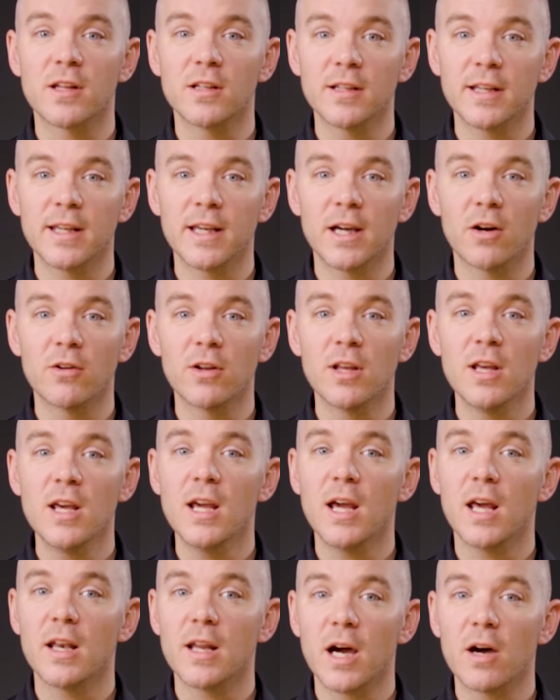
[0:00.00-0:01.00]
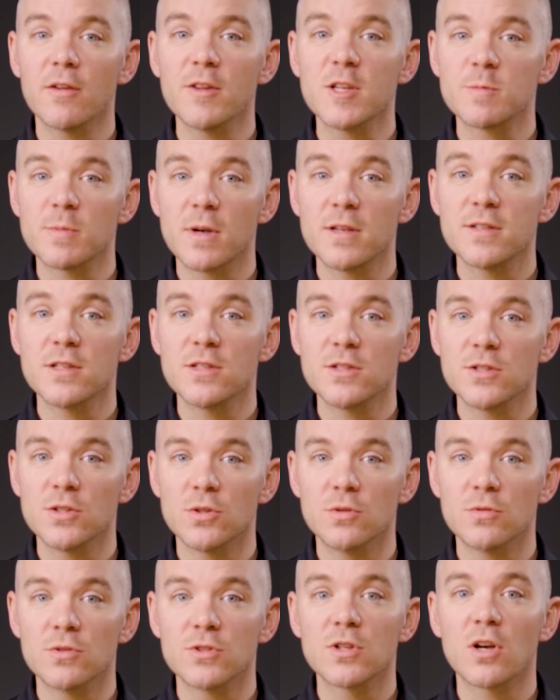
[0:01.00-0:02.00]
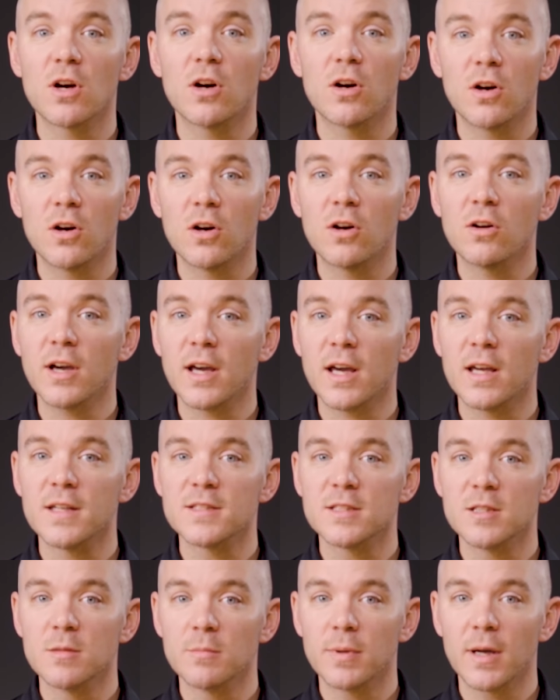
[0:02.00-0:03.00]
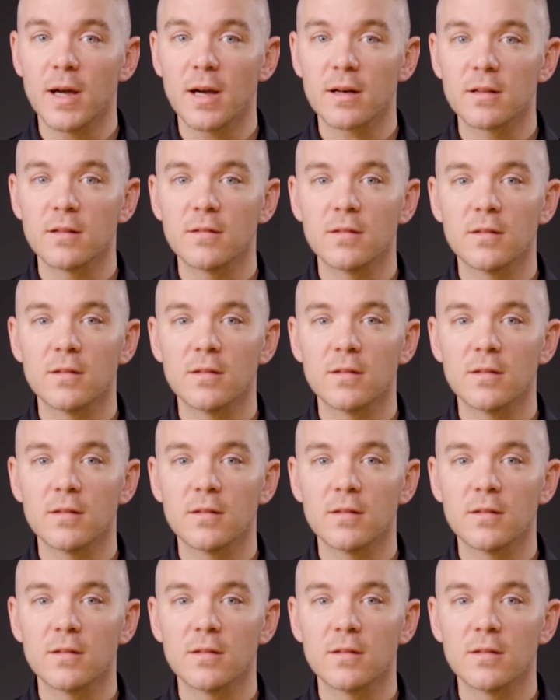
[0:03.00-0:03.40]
the layout, and how the space is used all has an impact.